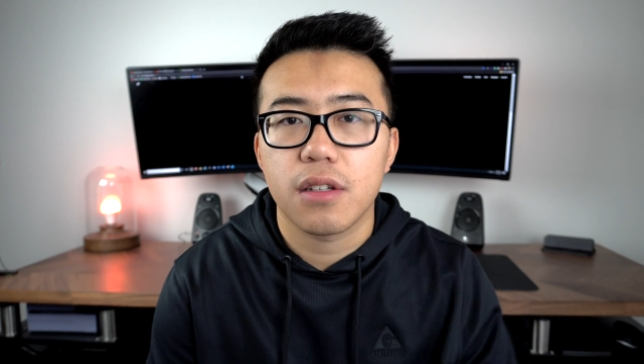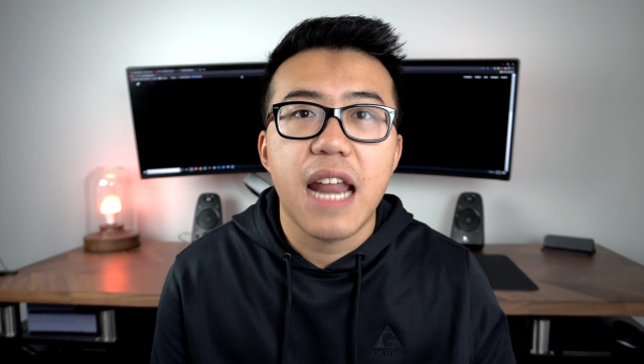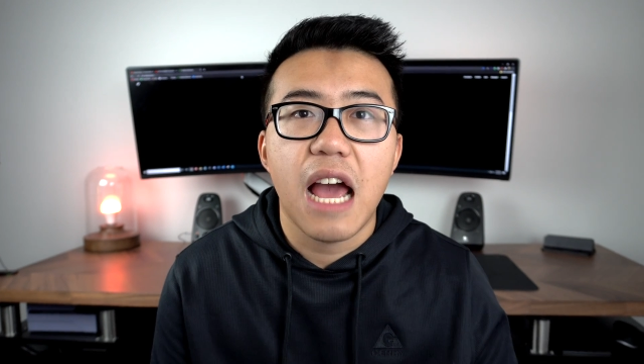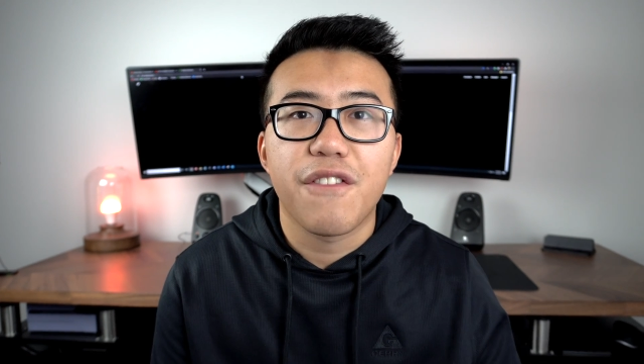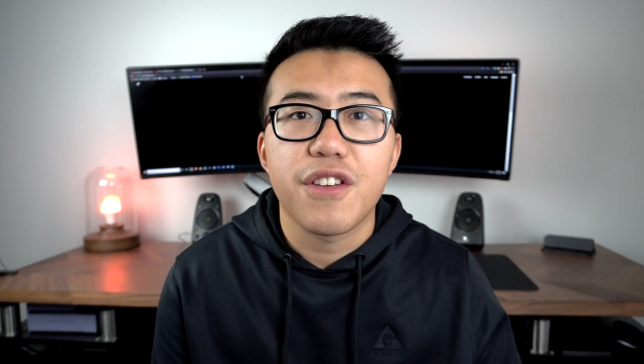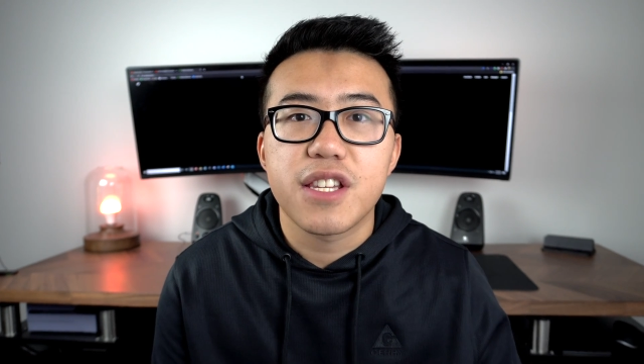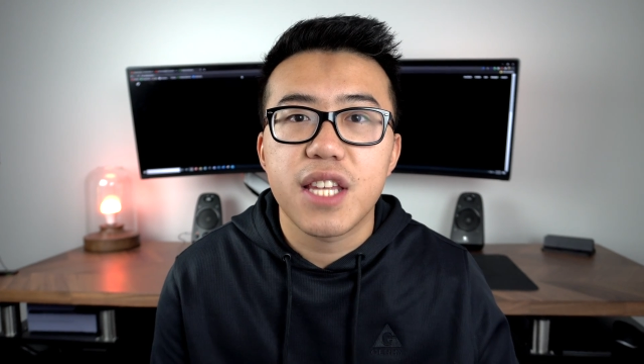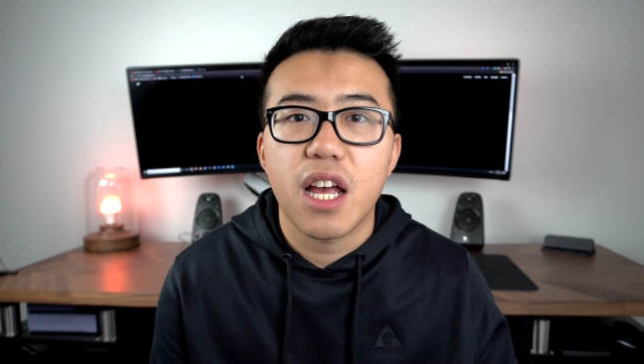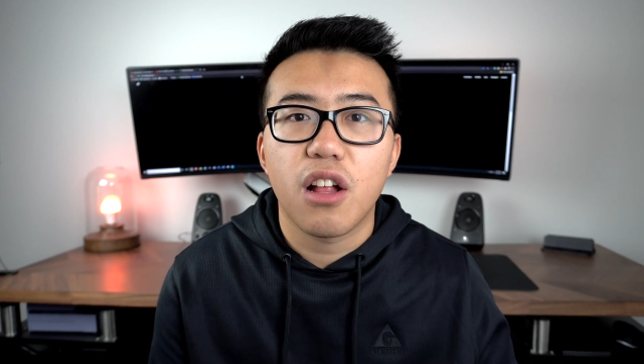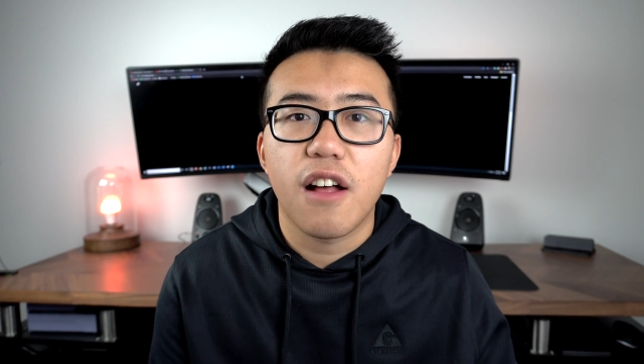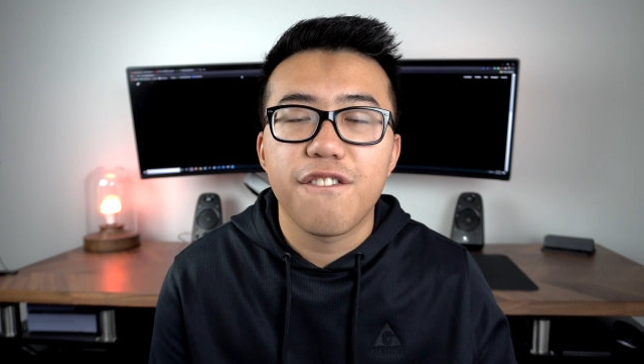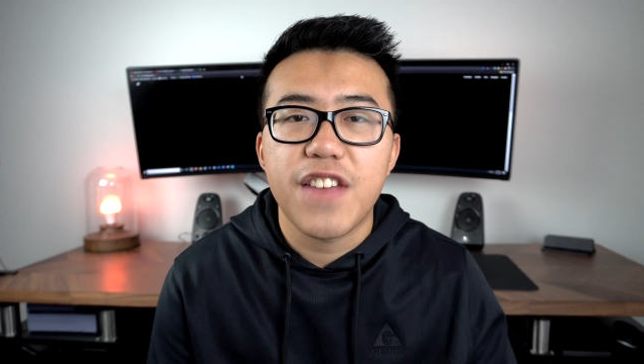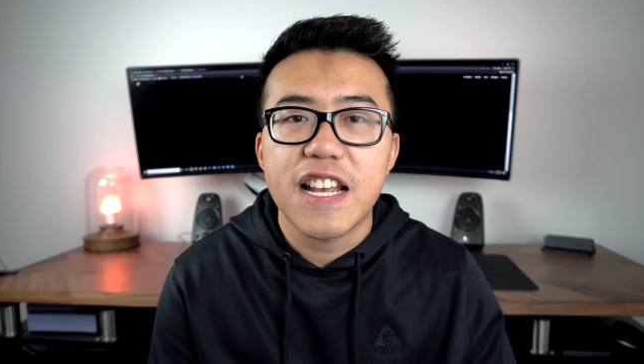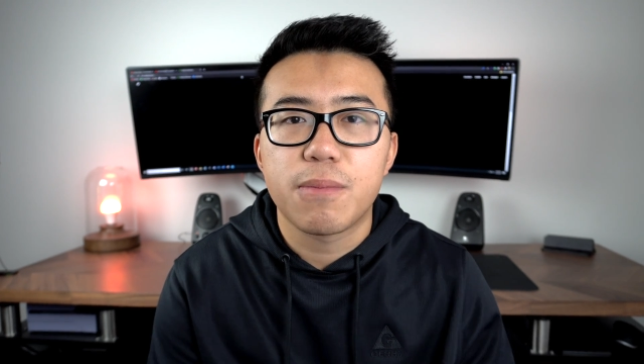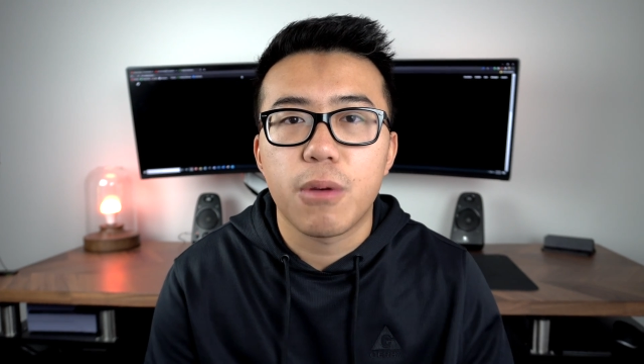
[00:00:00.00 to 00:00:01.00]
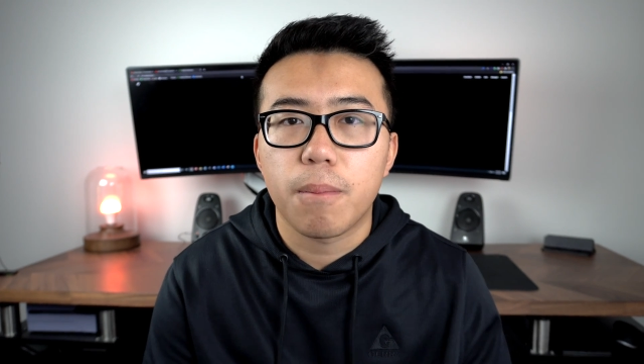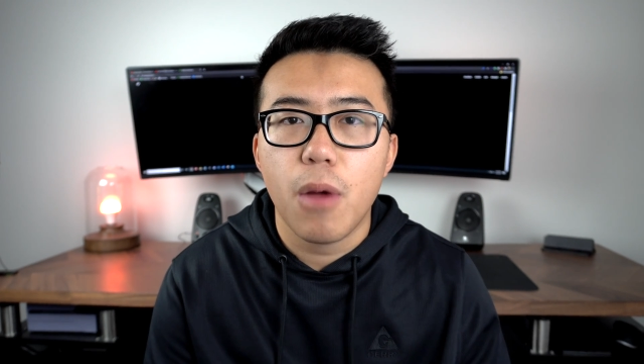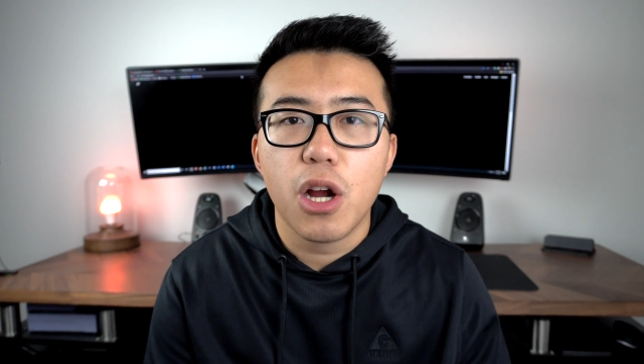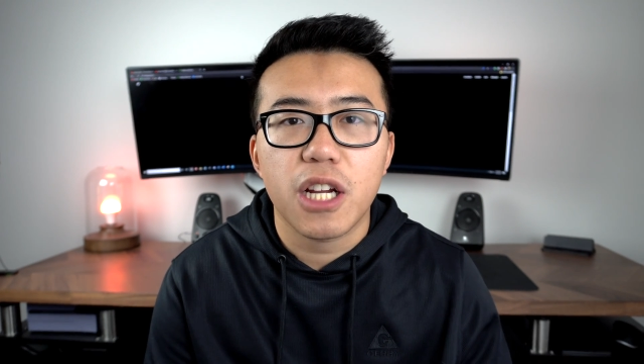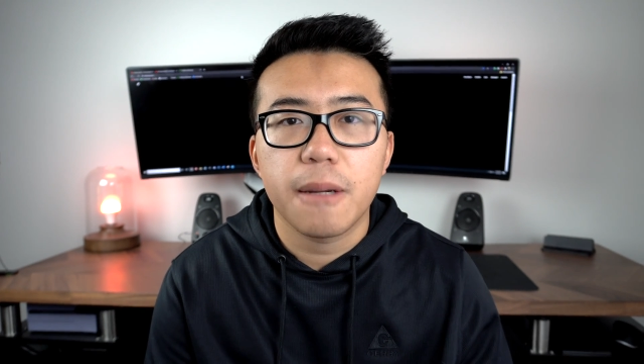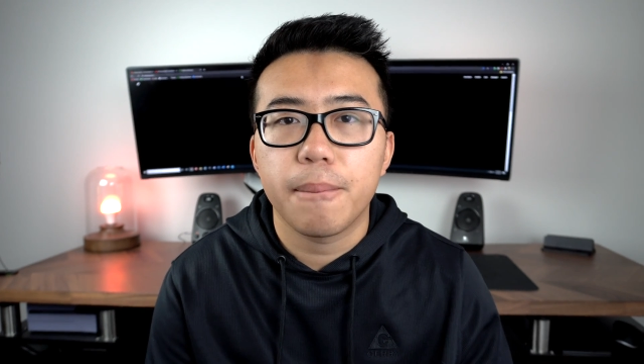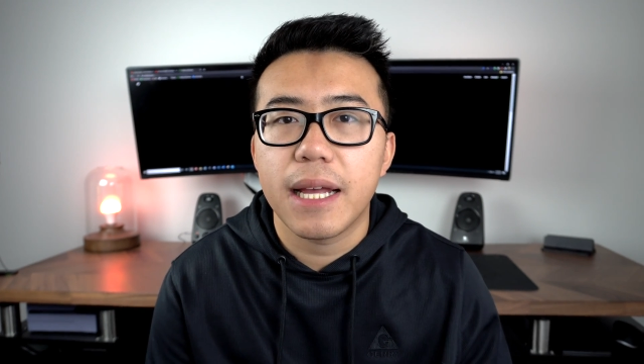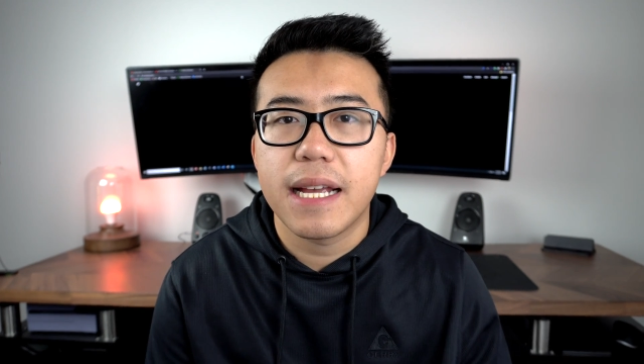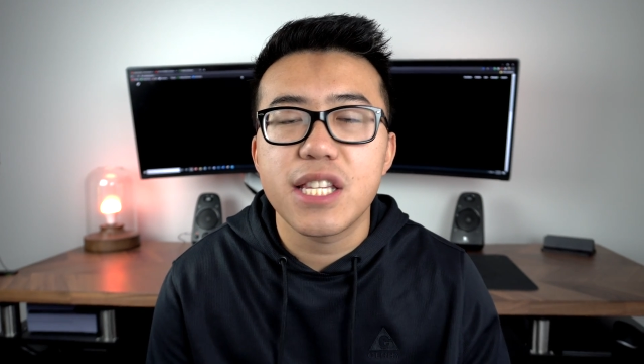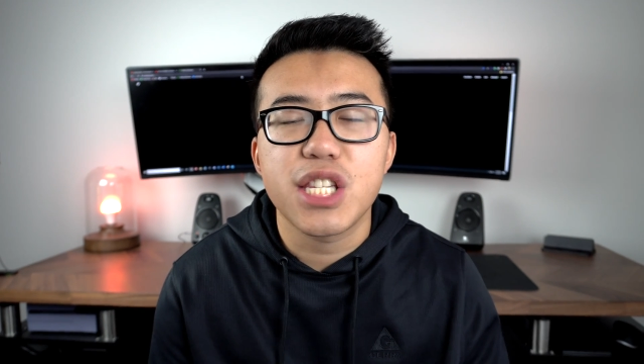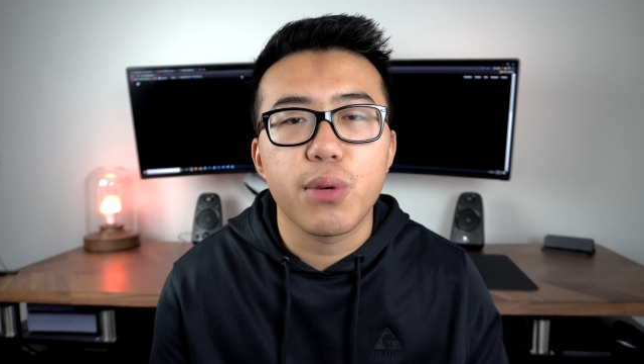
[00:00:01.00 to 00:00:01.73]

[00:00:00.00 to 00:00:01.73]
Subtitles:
Now, if you sell on Facebook Marketplace,